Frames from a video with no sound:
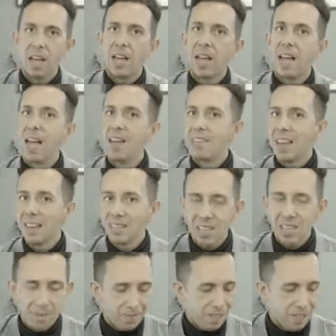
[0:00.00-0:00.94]
And that
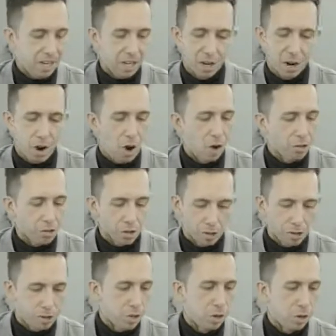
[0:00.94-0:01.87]
same thing could
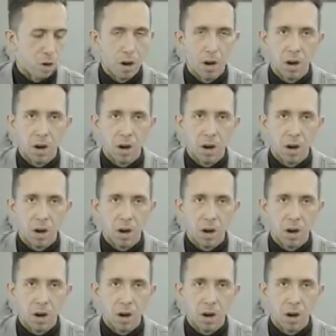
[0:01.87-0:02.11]
alter to.